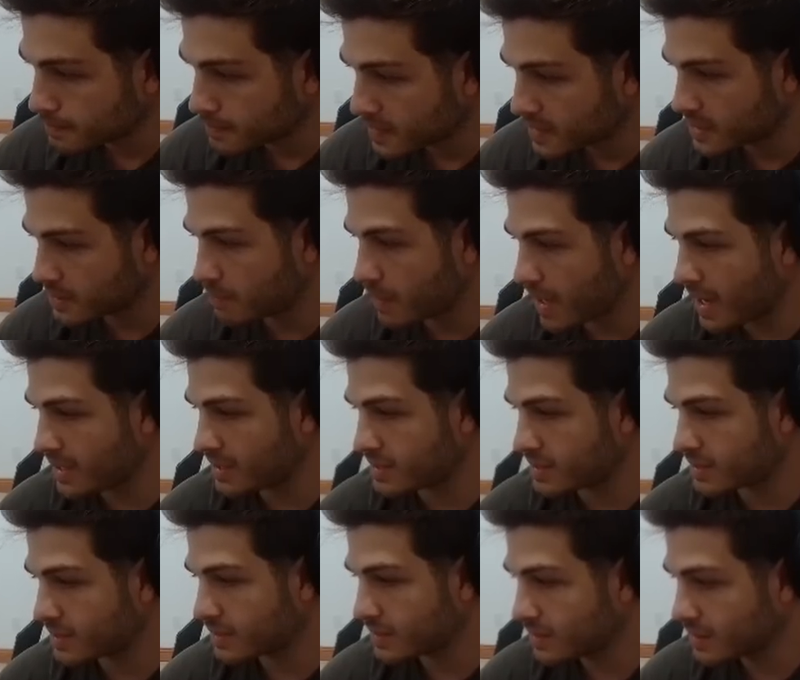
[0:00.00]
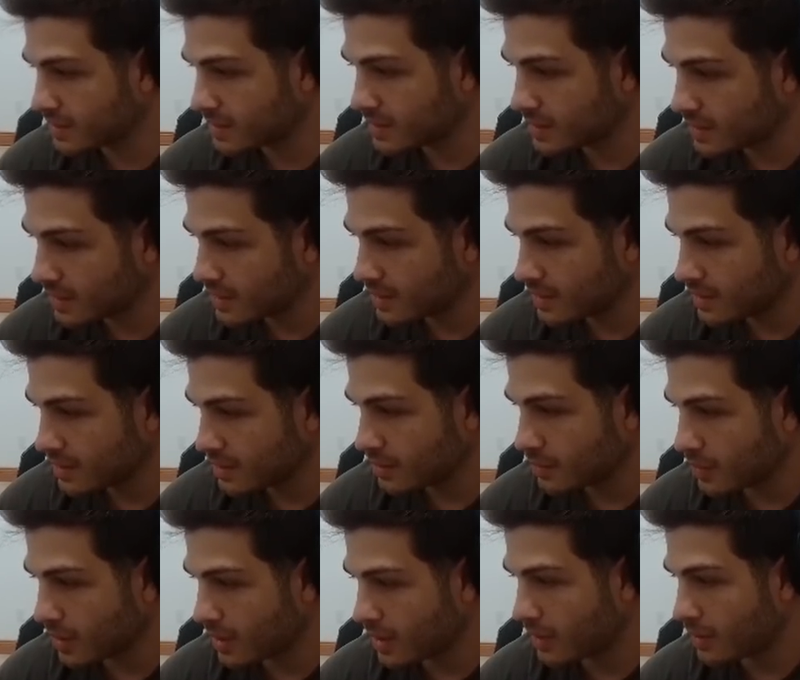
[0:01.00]
Space.
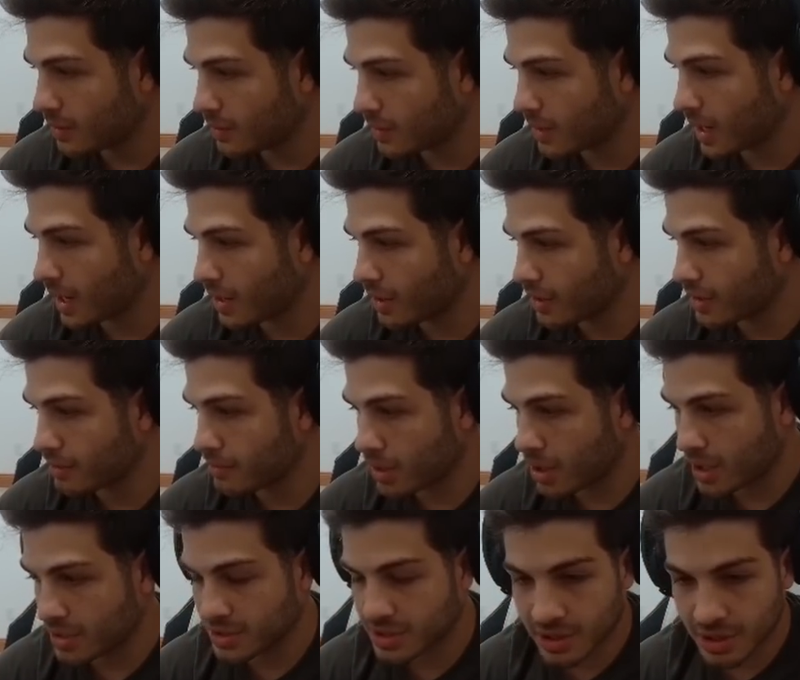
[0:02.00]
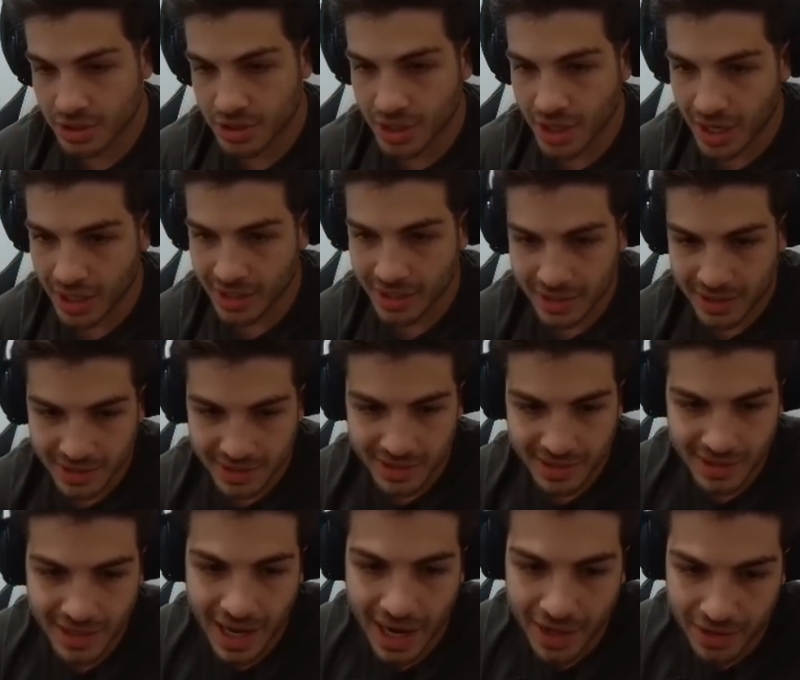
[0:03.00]
What I heard, a monster truck?
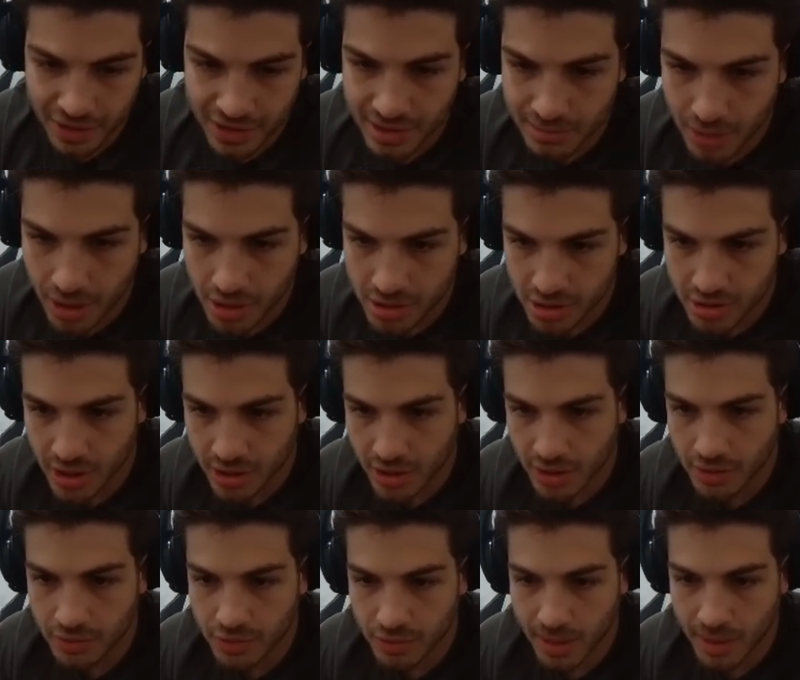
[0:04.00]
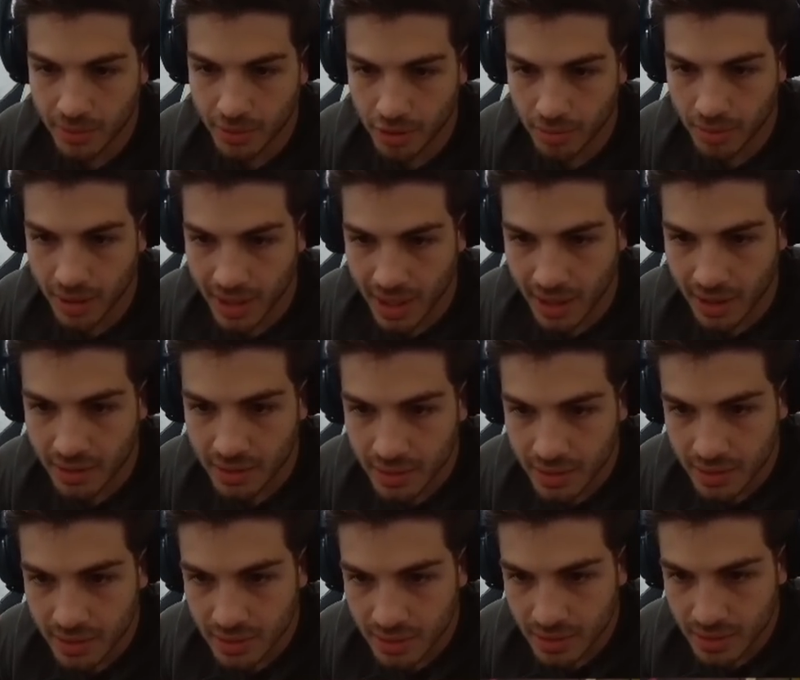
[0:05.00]
Yeah, there's a monster truck going through my room right now.
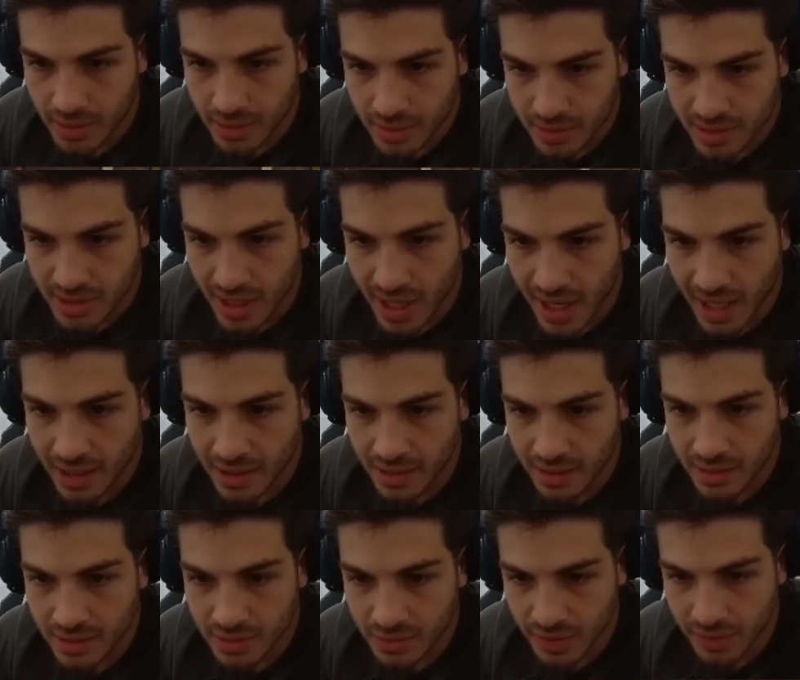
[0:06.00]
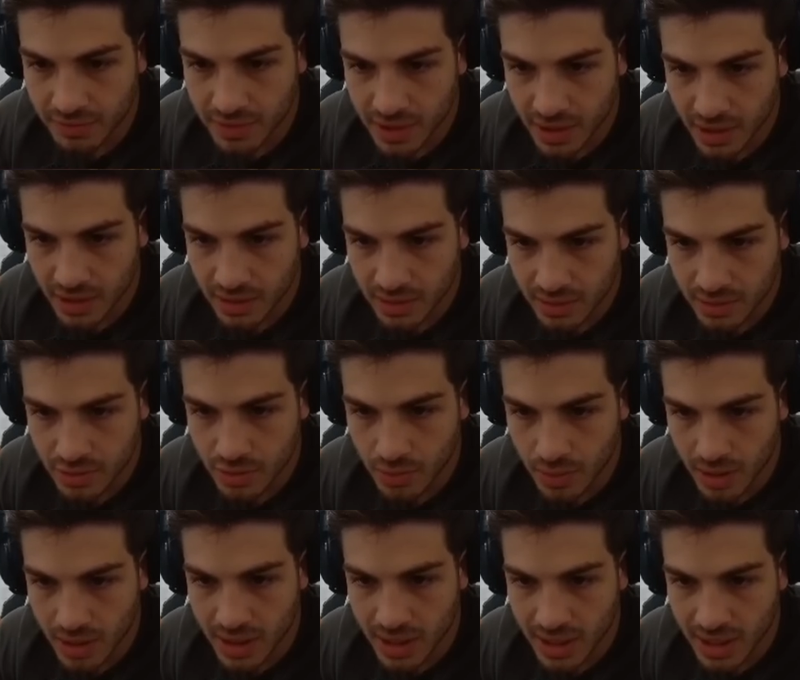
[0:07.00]
10, 15,
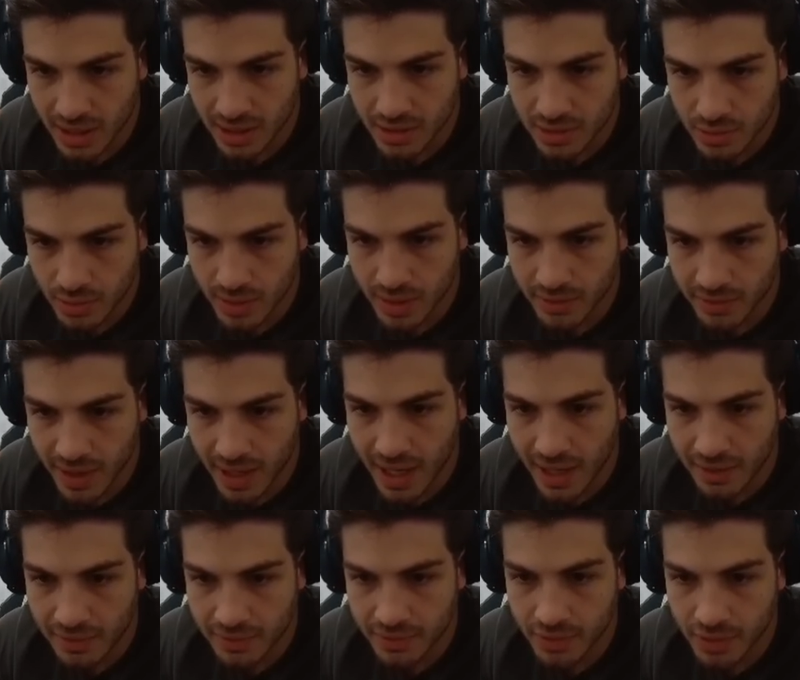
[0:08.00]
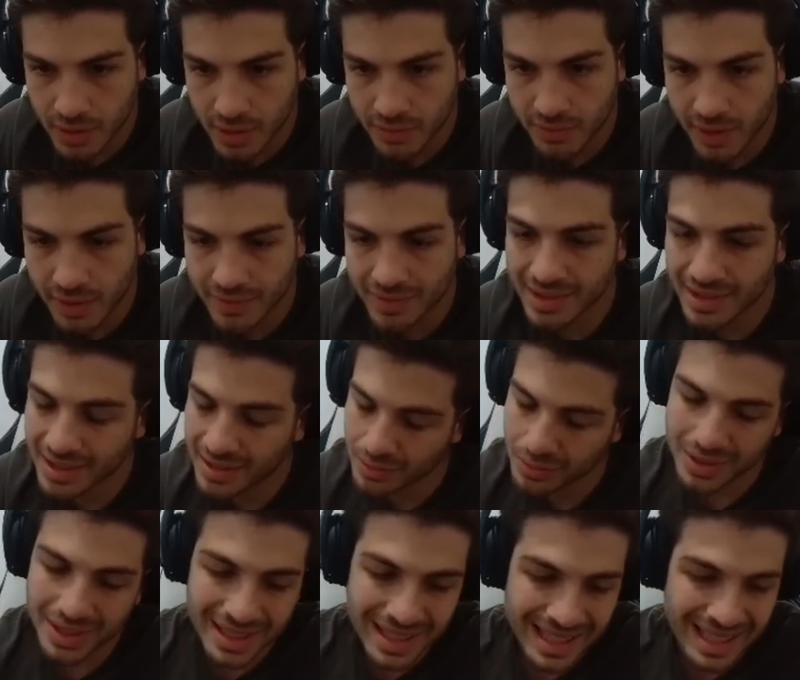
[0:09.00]
20, 25, 35.
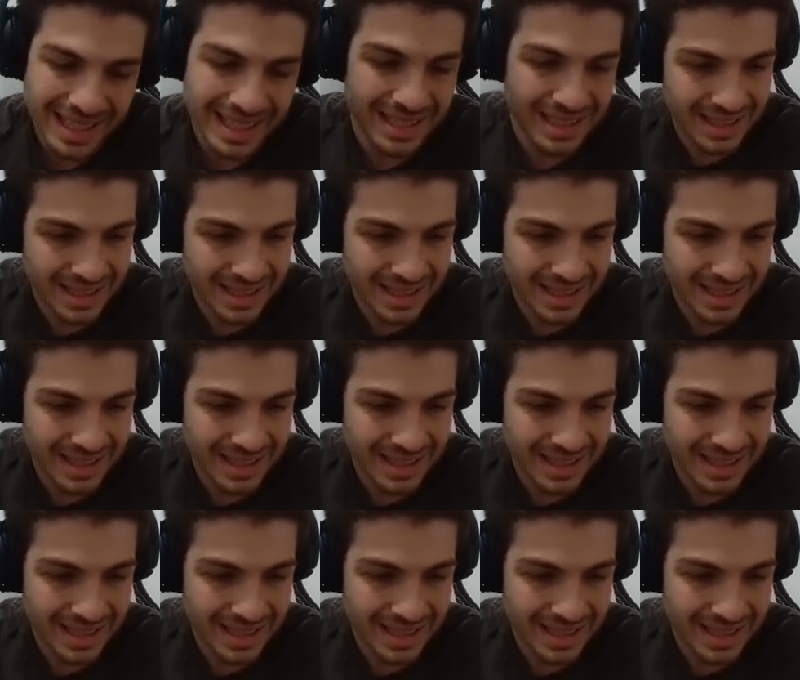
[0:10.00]
Really?